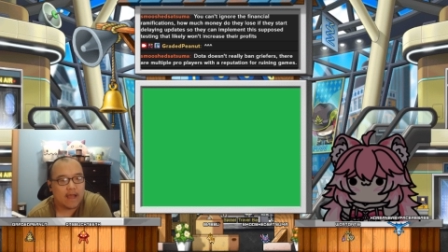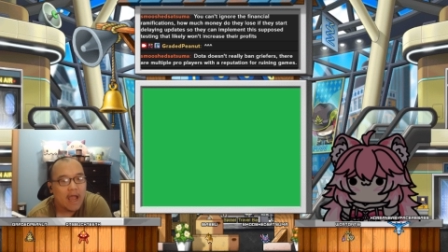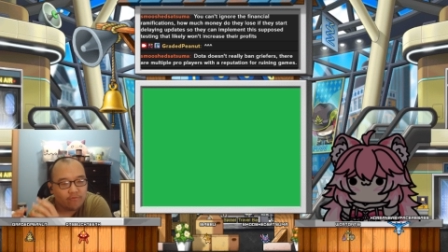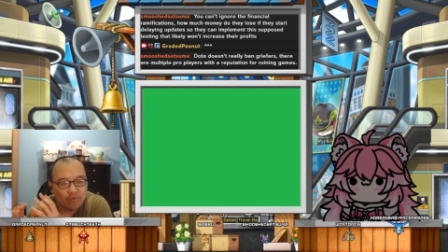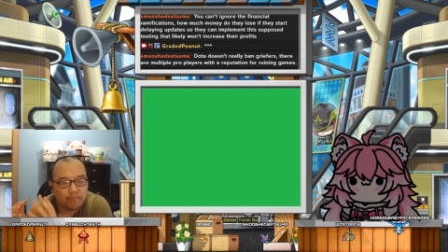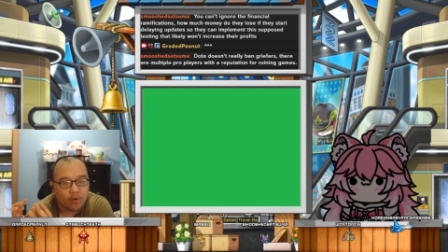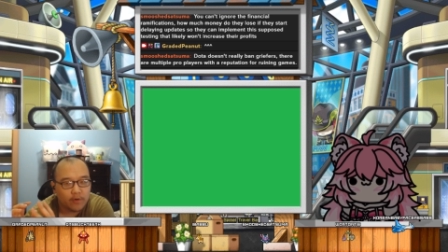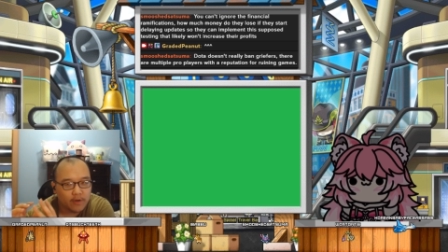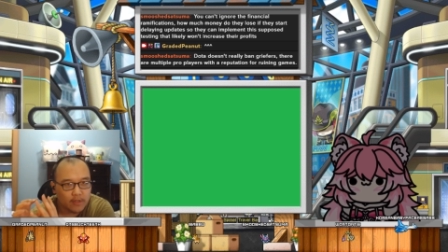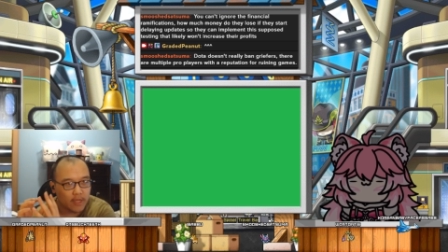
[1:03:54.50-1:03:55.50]
I've
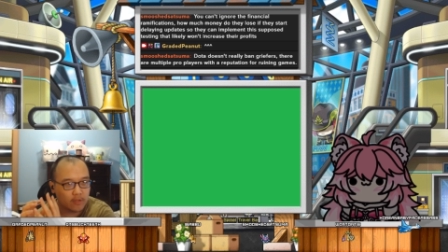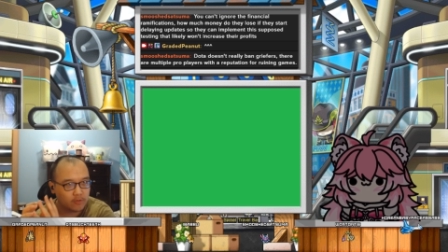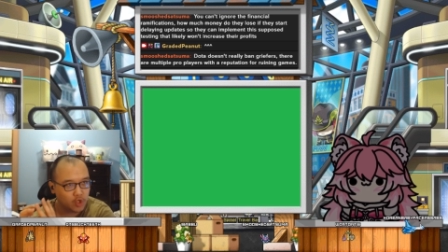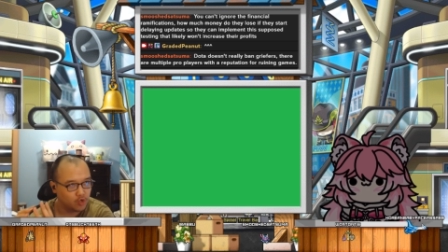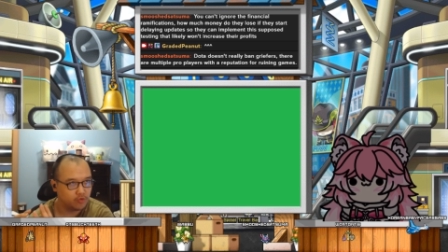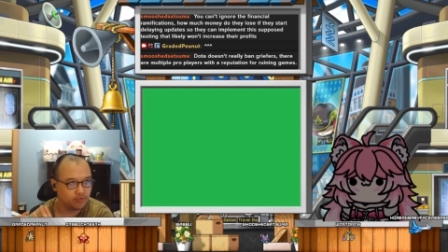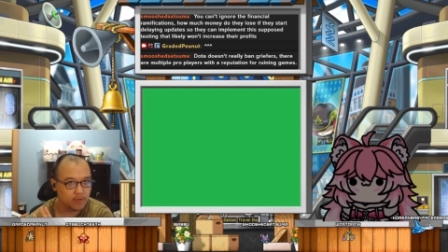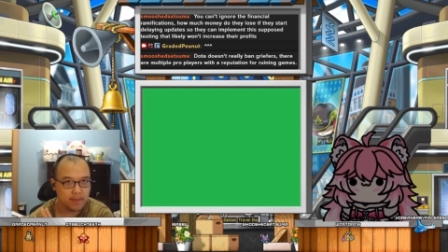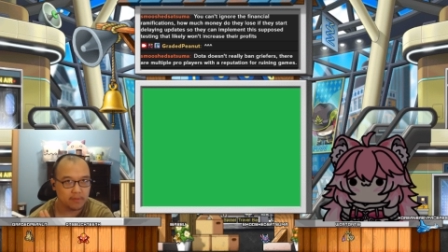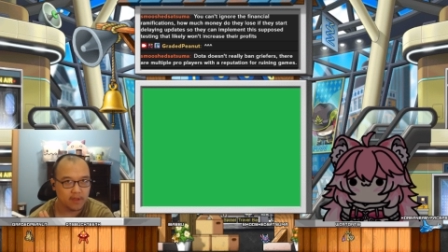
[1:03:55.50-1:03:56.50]
reported like
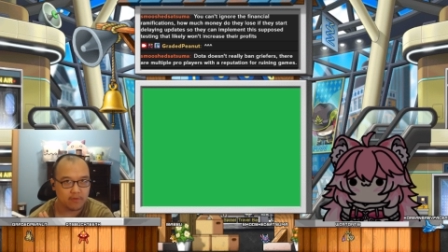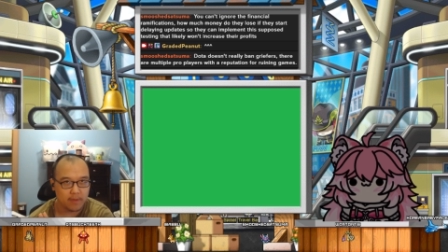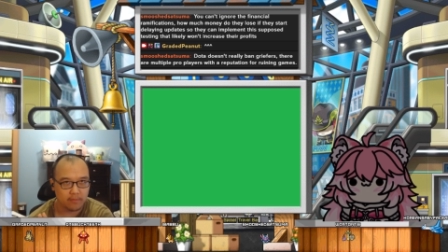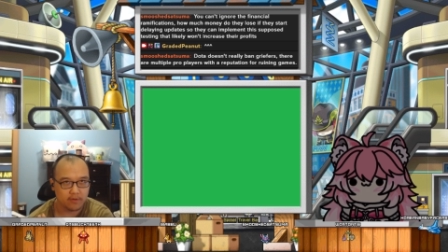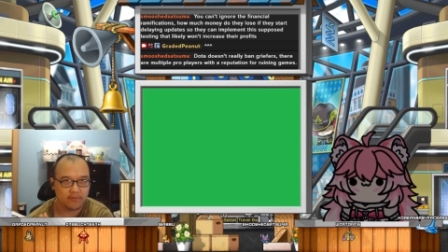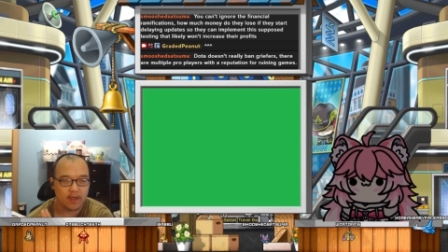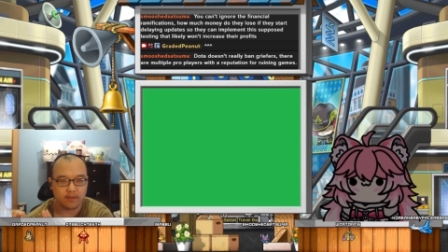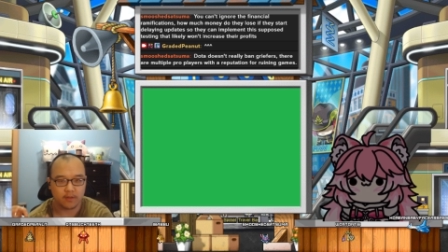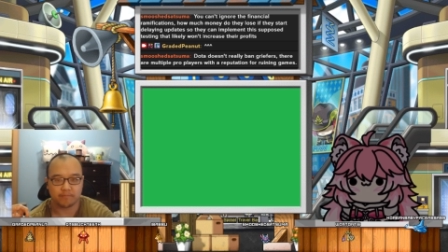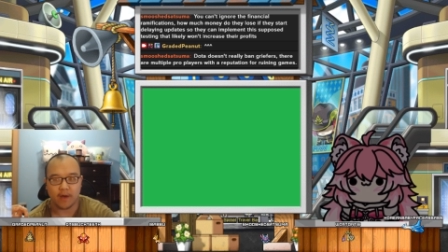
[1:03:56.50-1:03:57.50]
2-3 people that I remember in the
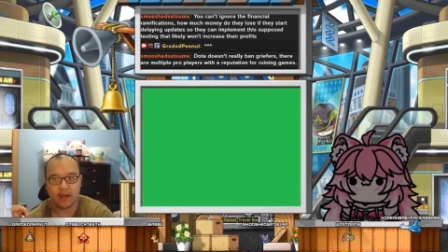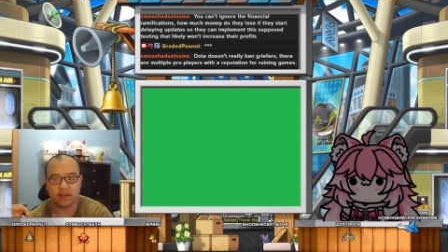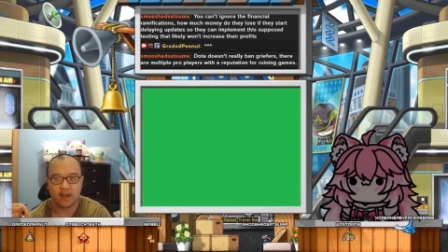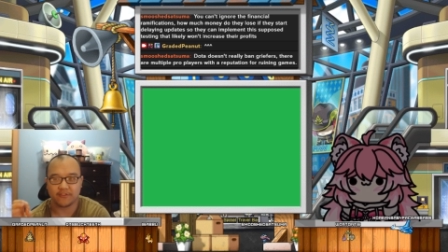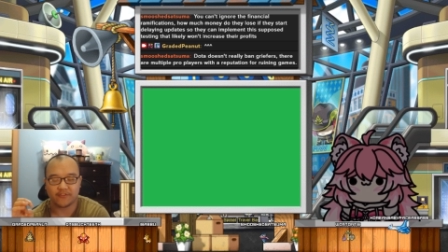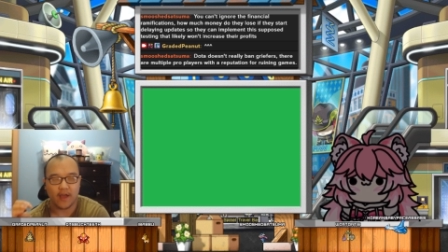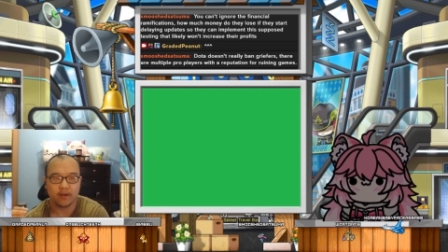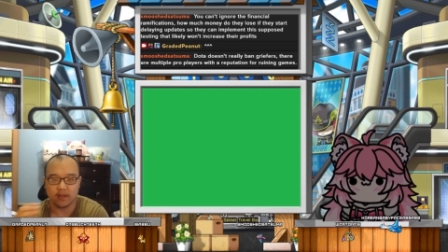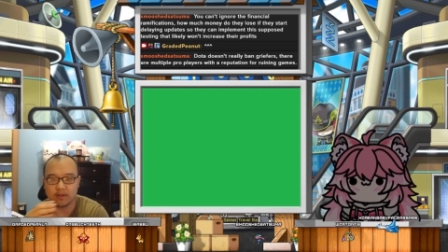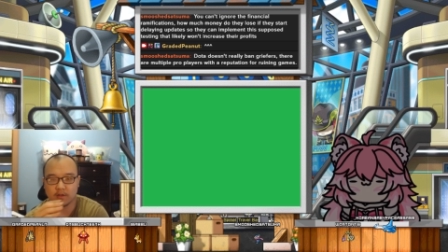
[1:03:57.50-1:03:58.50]
fact that botting that I
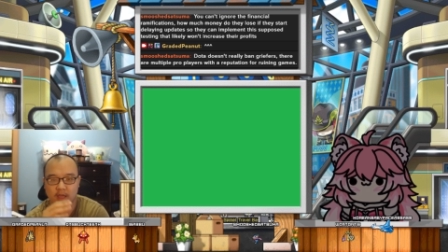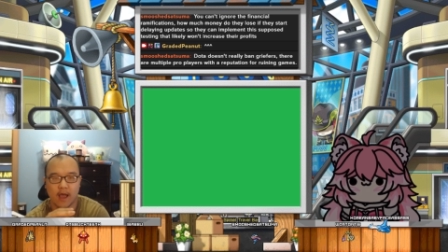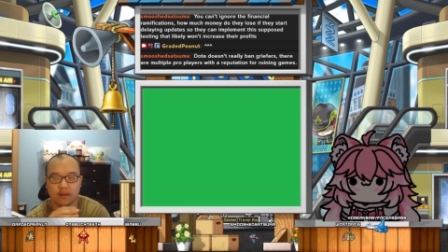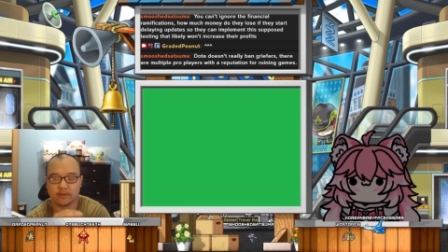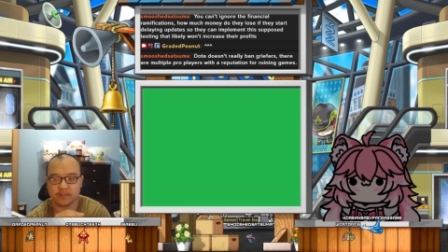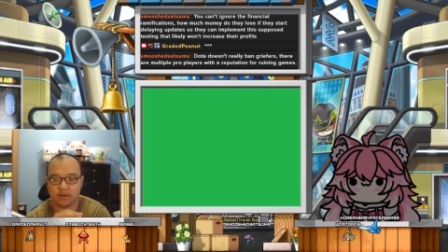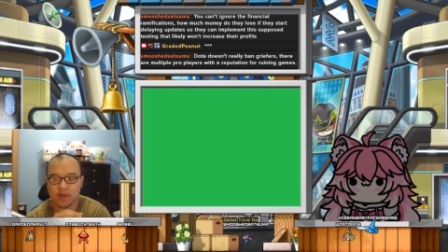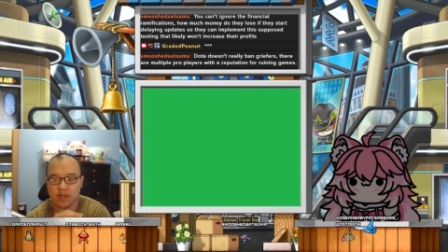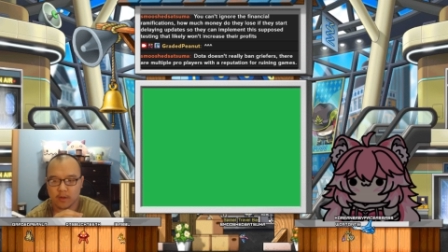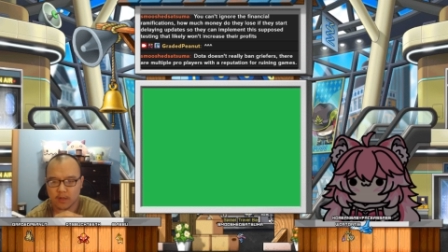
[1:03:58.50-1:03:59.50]
found in the Kalos
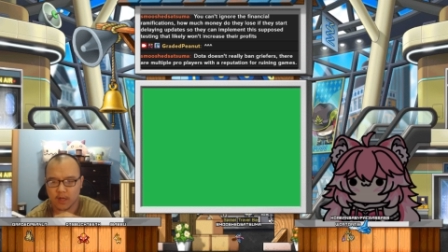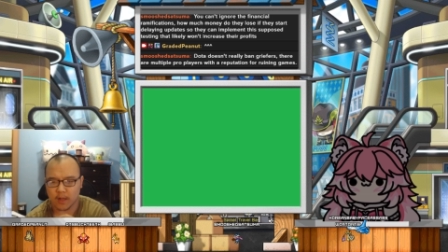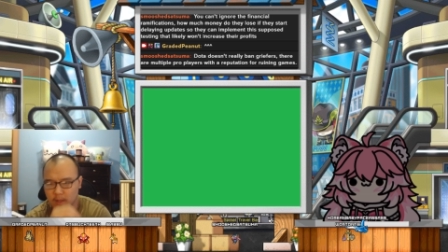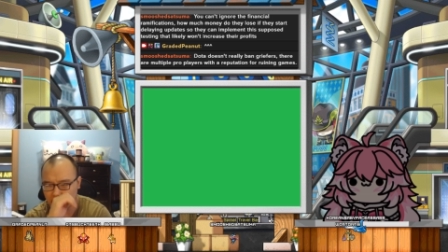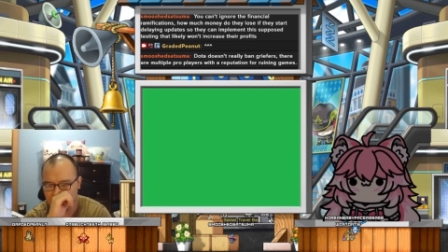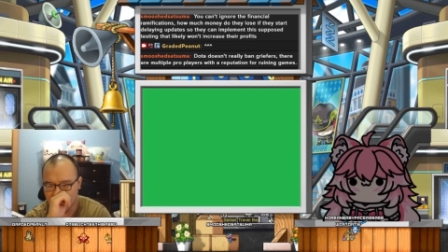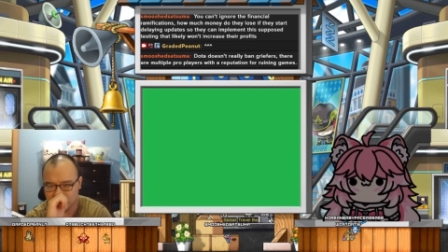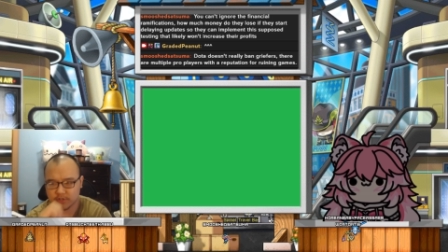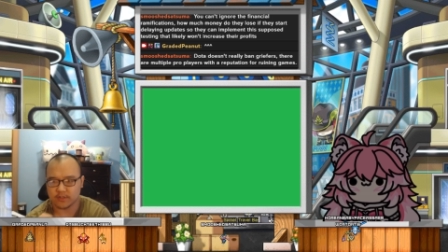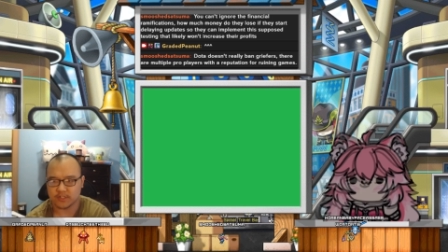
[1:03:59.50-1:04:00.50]

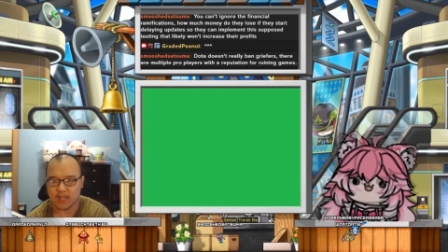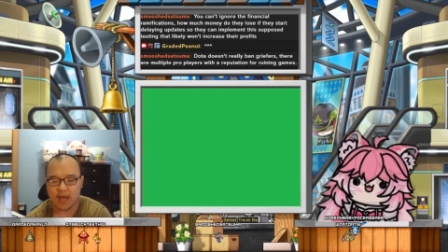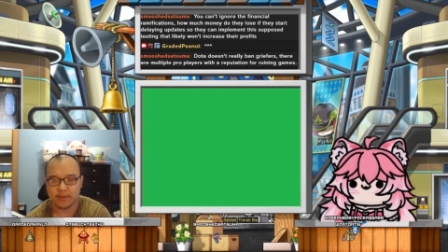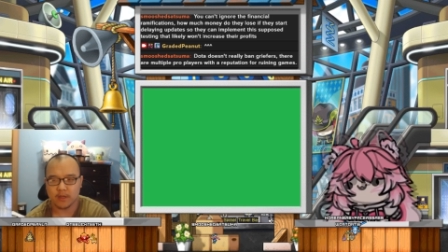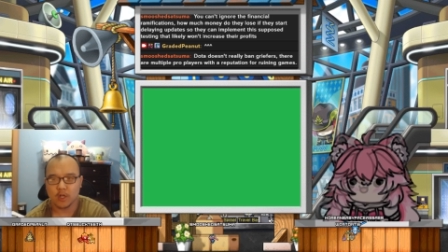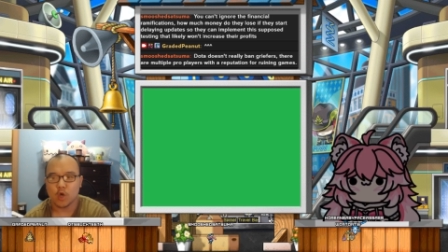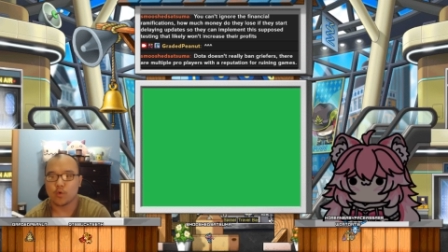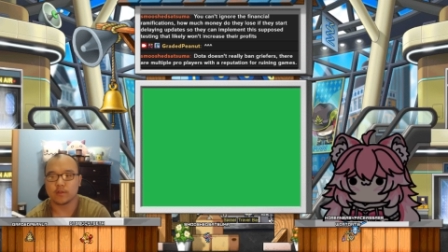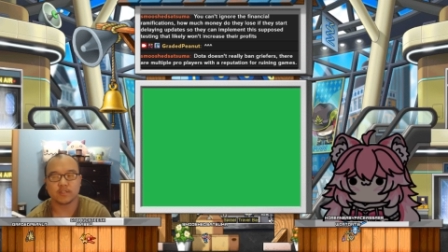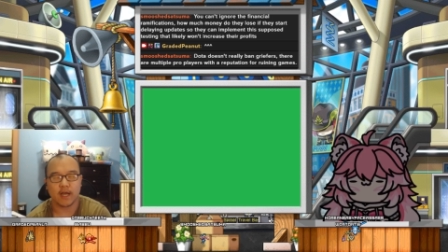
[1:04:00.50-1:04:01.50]
entrance lobby,
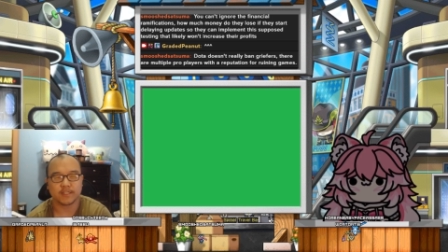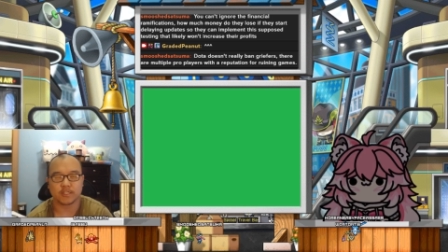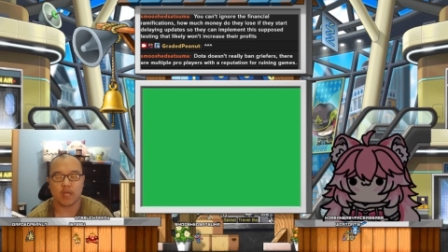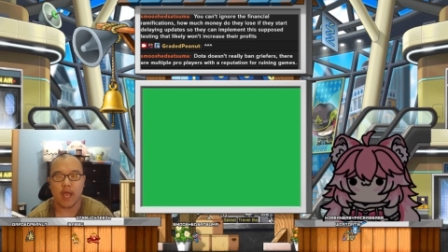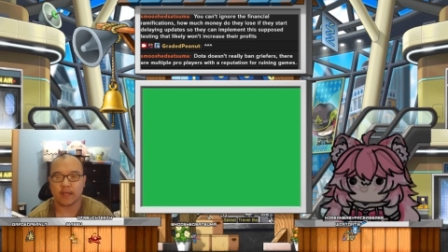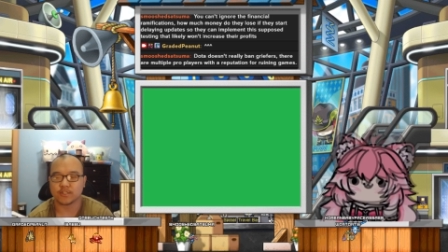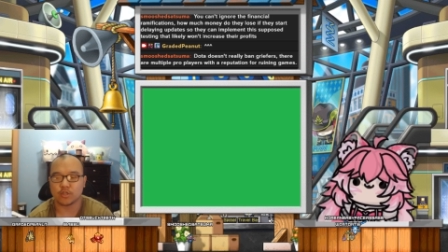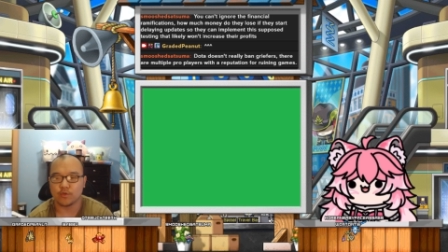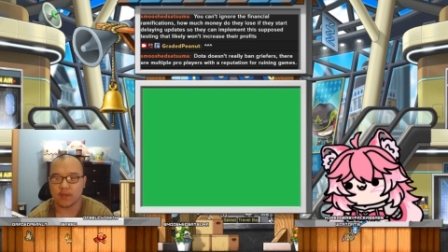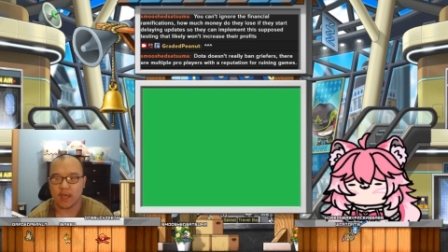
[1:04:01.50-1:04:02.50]
where this guy's just
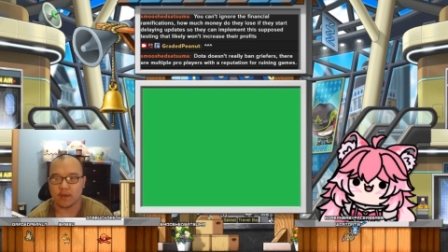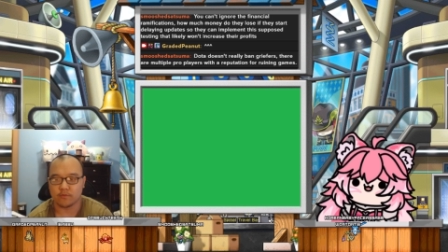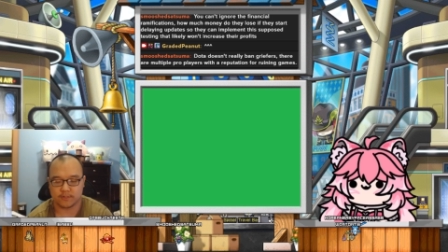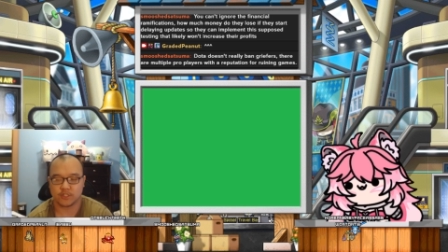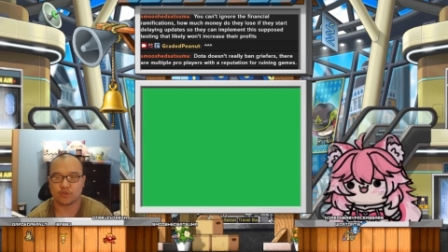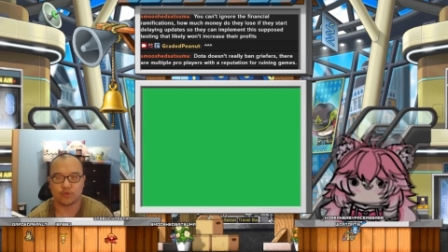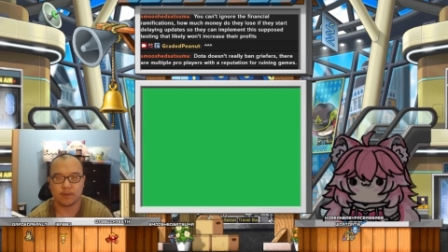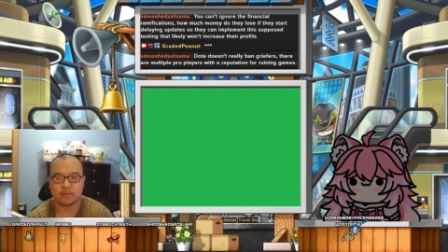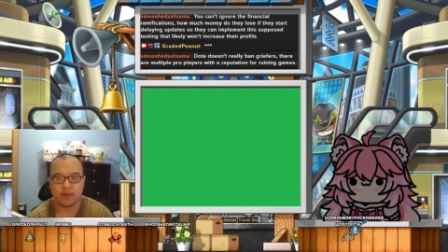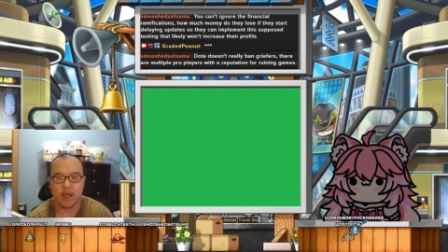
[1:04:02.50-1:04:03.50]
executing a
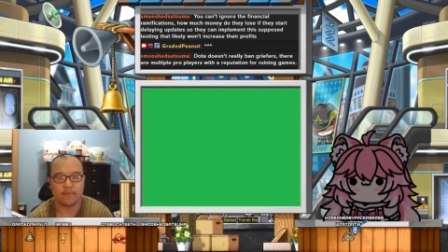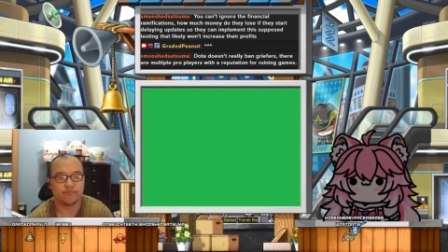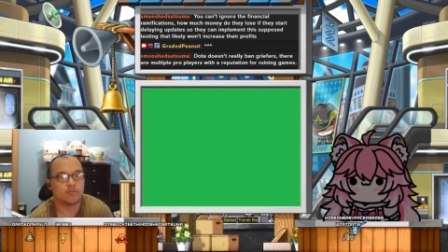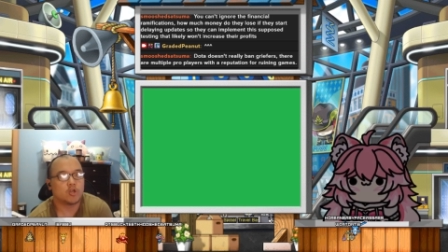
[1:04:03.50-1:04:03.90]
script, and